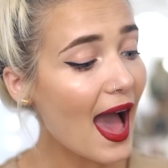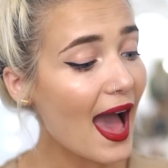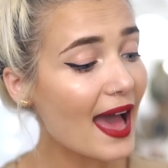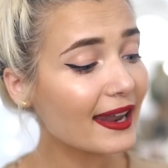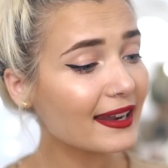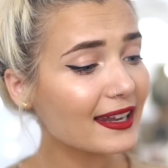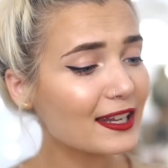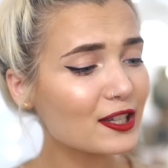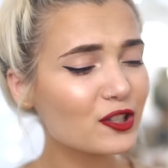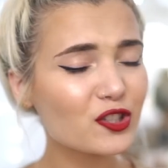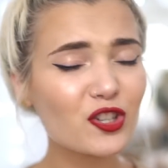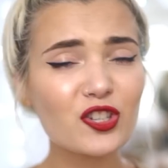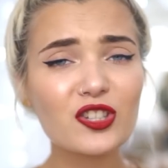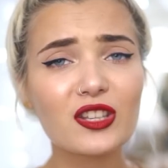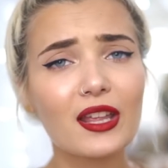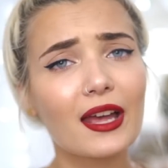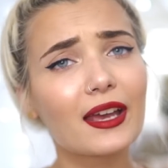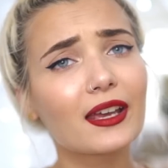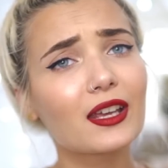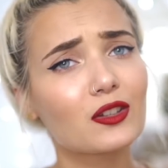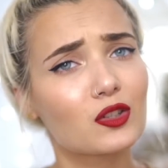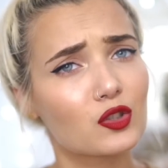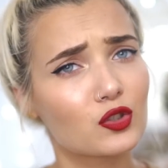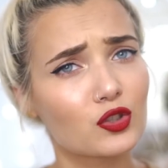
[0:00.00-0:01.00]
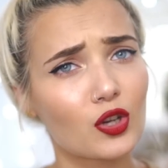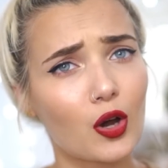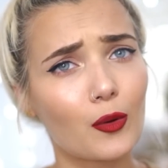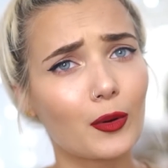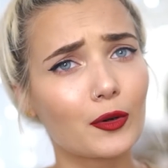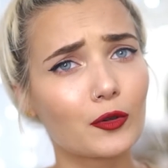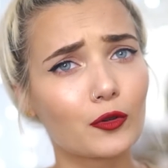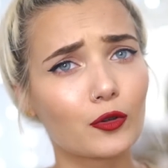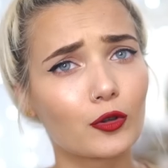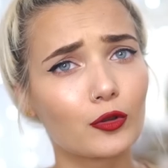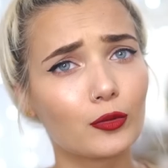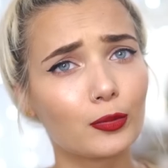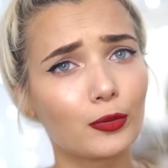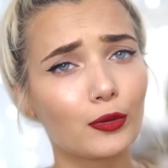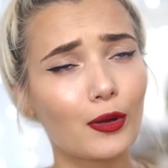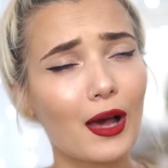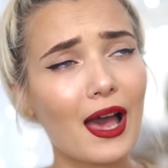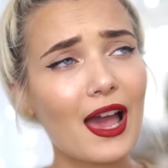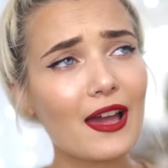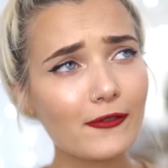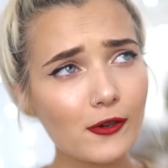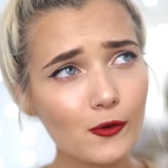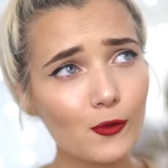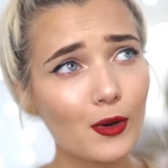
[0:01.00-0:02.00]
And it's just like so adorable.
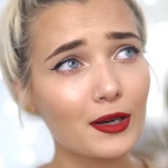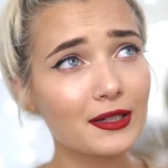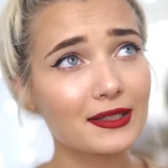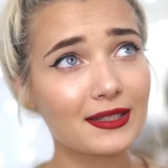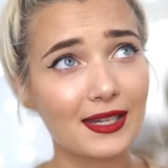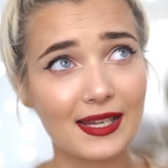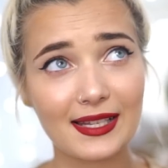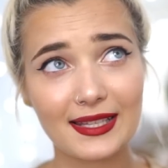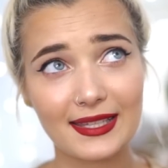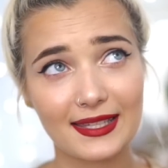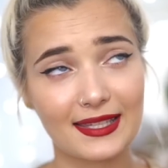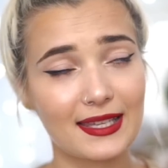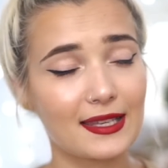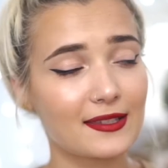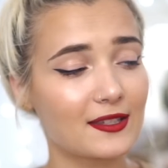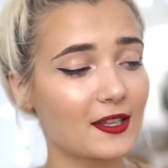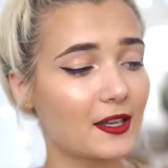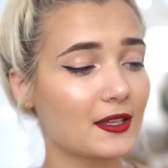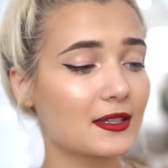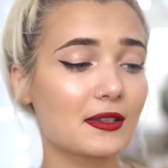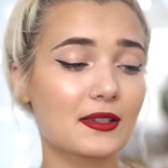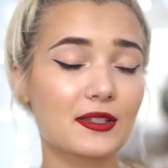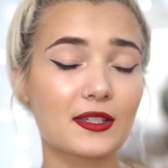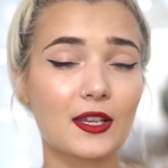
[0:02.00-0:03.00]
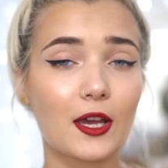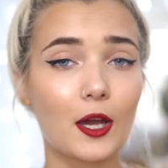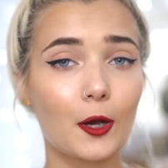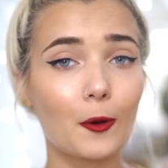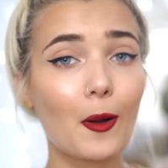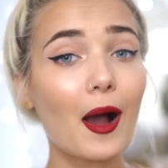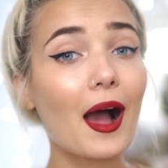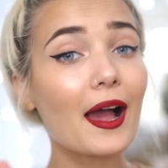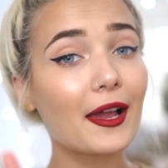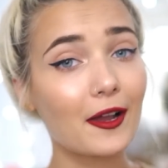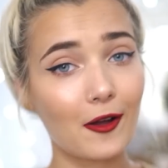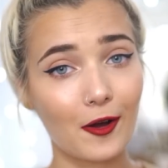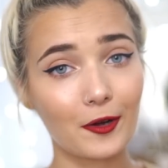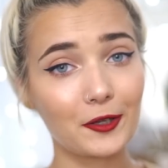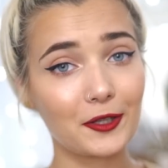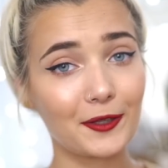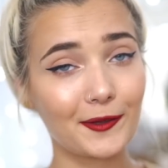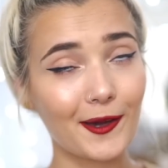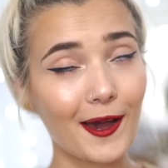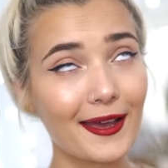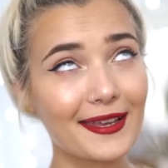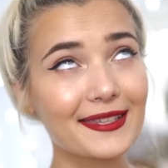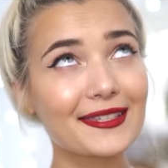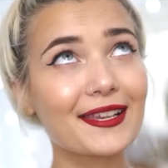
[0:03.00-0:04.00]
Everyone needs scissors, so I got
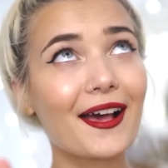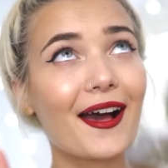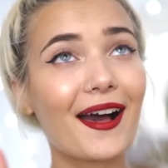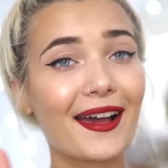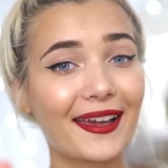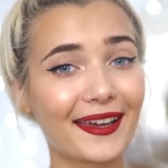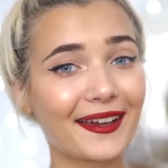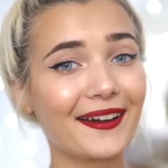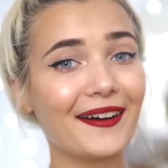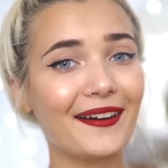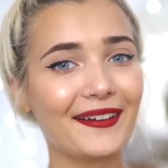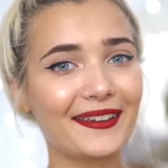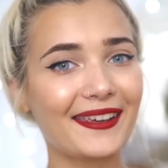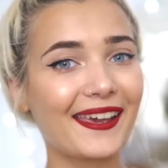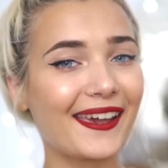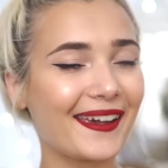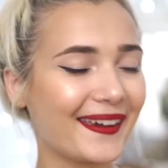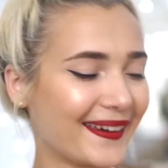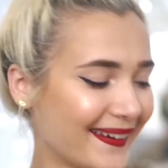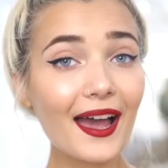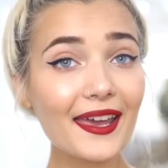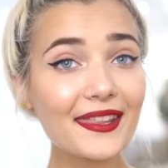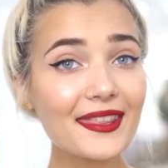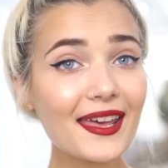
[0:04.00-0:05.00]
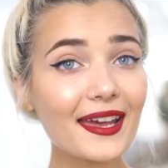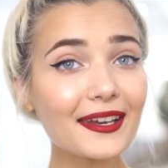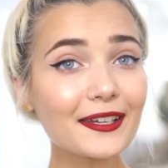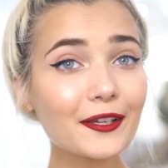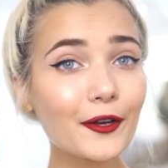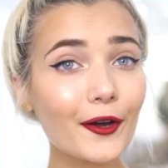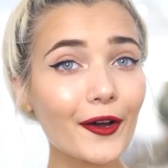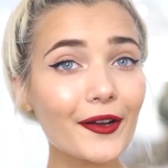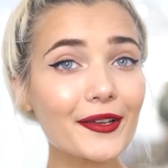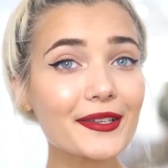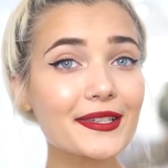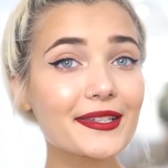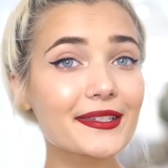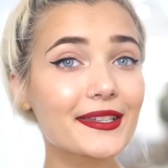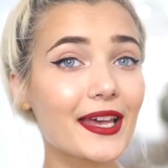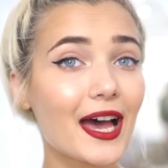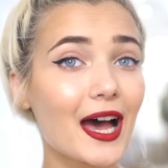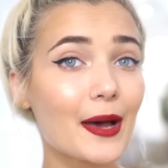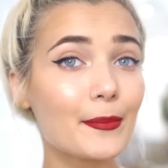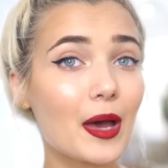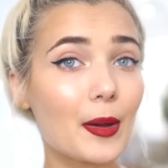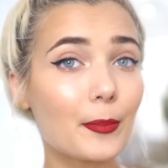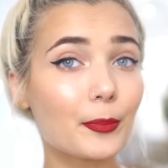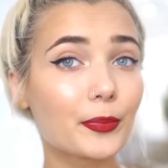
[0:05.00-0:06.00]
you guys, I got you. I then got
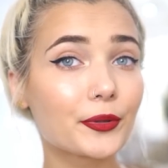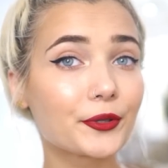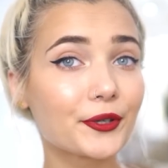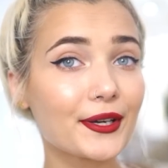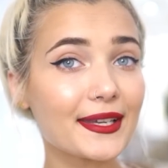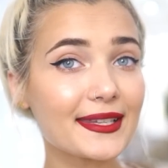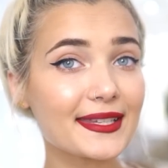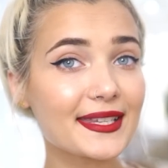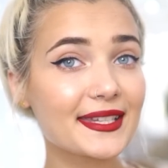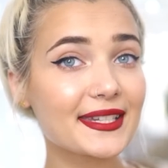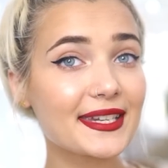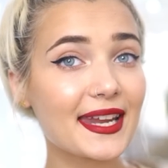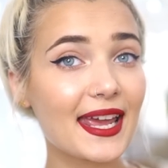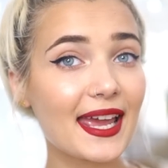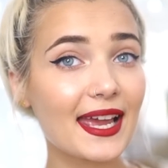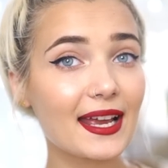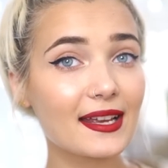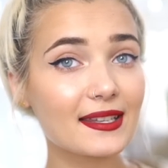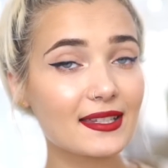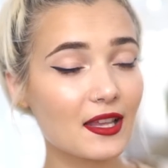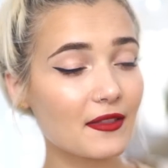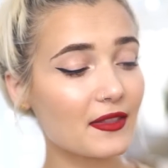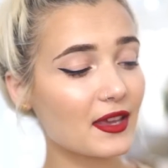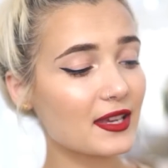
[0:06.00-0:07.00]
some Pritt sticks.